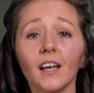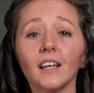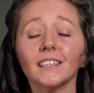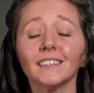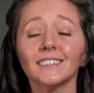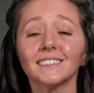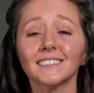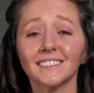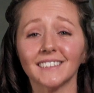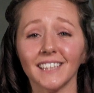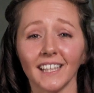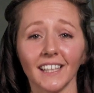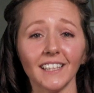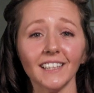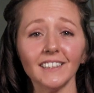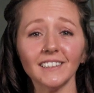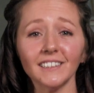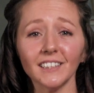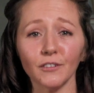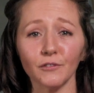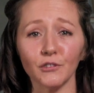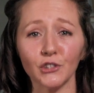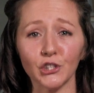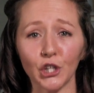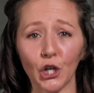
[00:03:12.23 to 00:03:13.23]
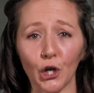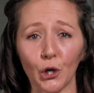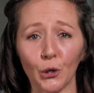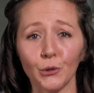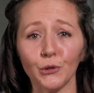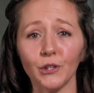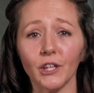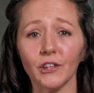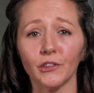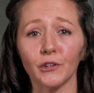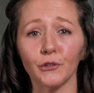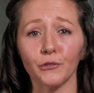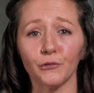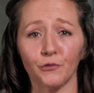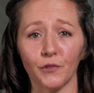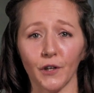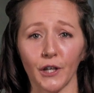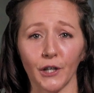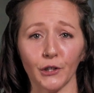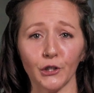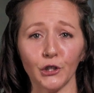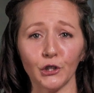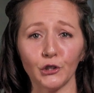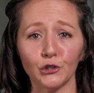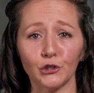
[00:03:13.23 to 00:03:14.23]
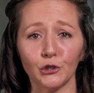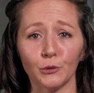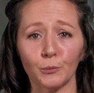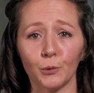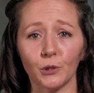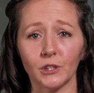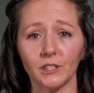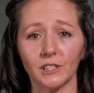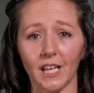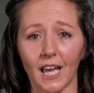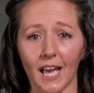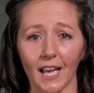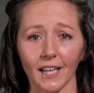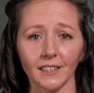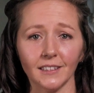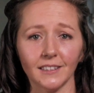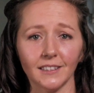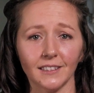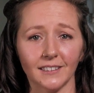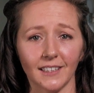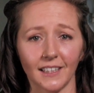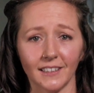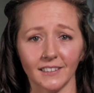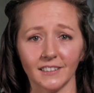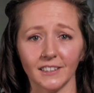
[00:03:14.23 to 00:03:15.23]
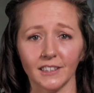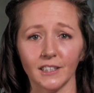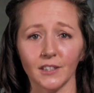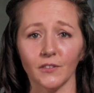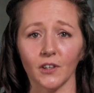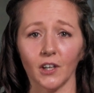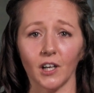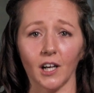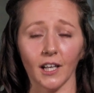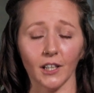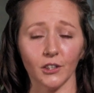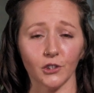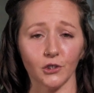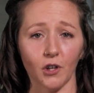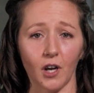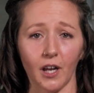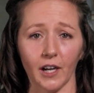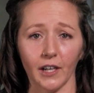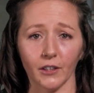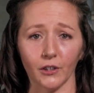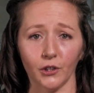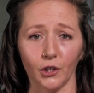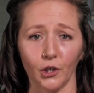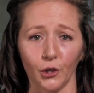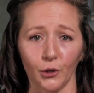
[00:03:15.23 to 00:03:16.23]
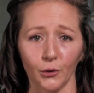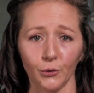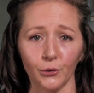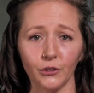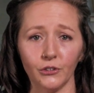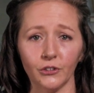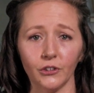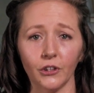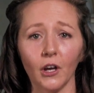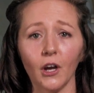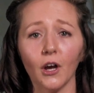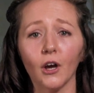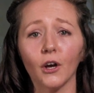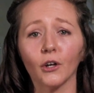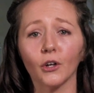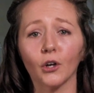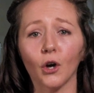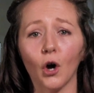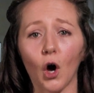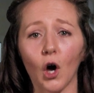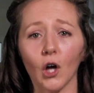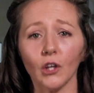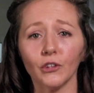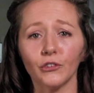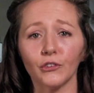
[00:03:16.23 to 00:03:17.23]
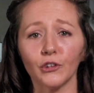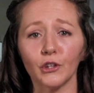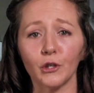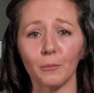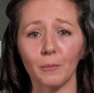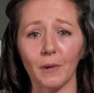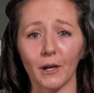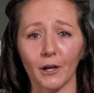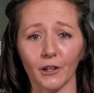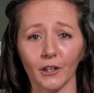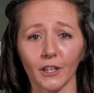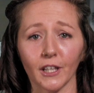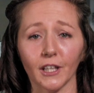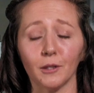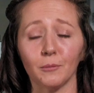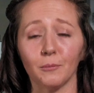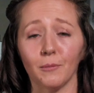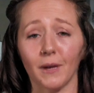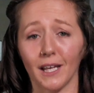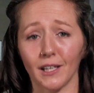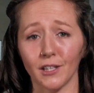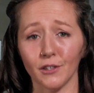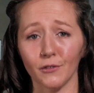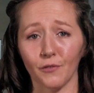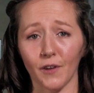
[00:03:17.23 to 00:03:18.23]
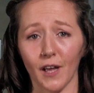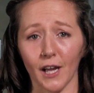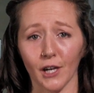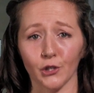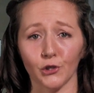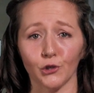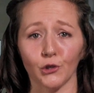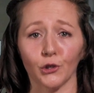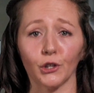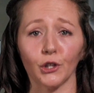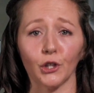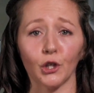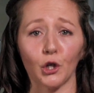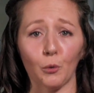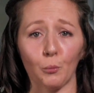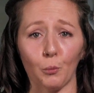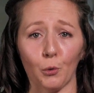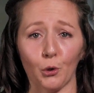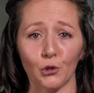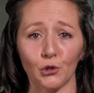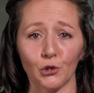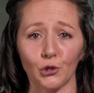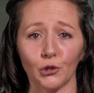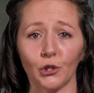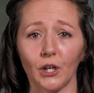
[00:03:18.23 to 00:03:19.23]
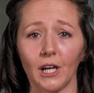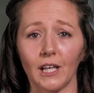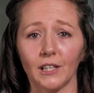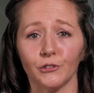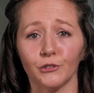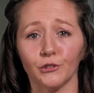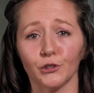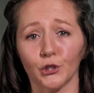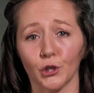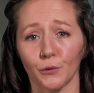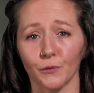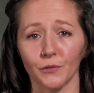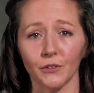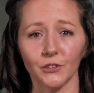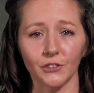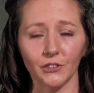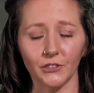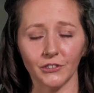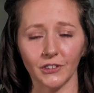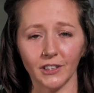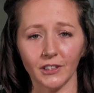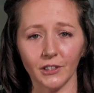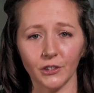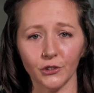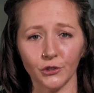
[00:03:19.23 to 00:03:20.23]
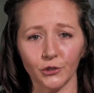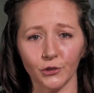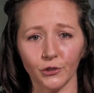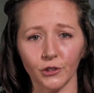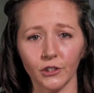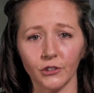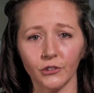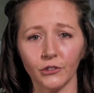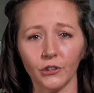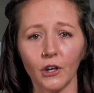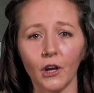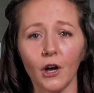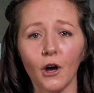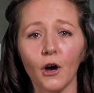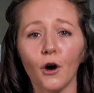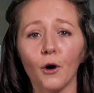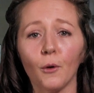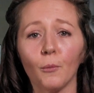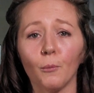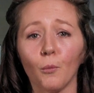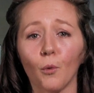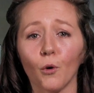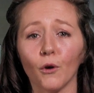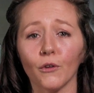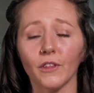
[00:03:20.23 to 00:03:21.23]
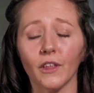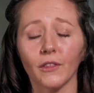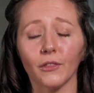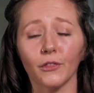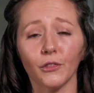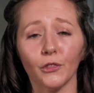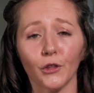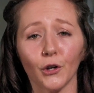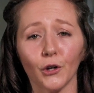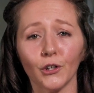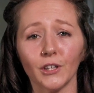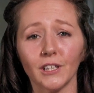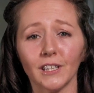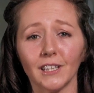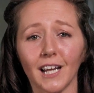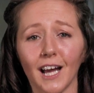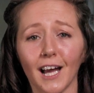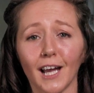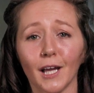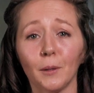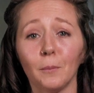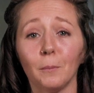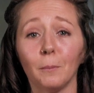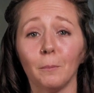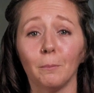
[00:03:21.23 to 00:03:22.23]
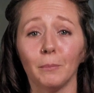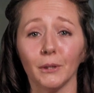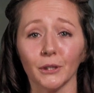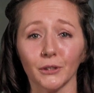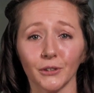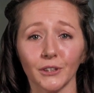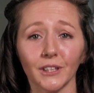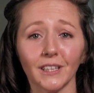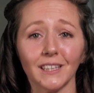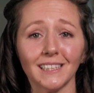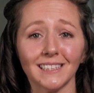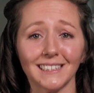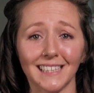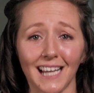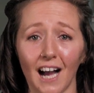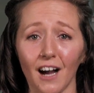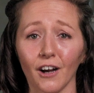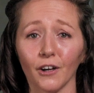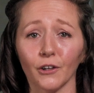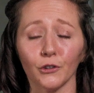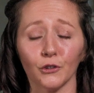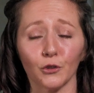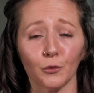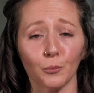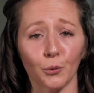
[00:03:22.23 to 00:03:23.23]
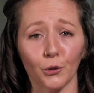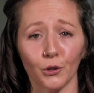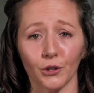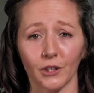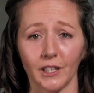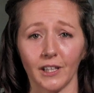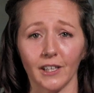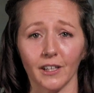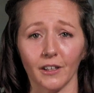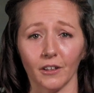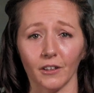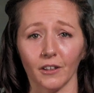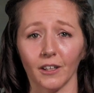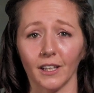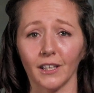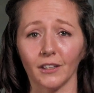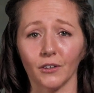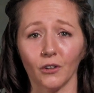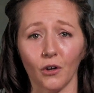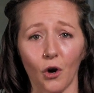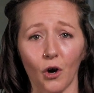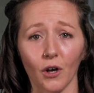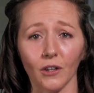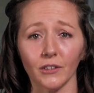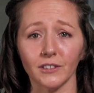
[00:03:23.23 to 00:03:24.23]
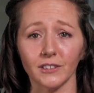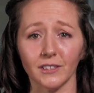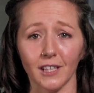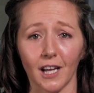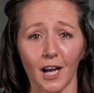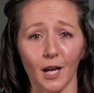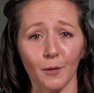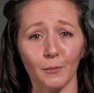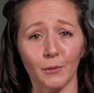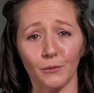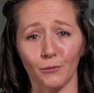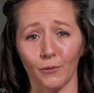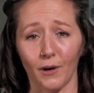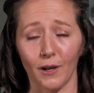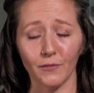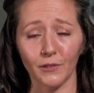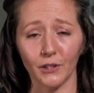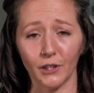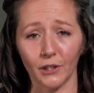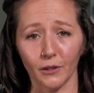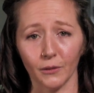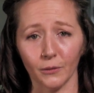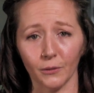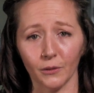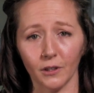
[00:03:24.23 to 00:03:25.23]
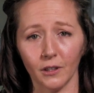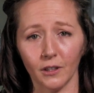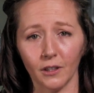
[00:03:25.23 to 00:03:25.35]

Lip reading: Studies have shown that the failure to protect sensitive electronic loads costs the American manufacturing, commercial, and services industries more than $39 billion per year in lost time and revenue.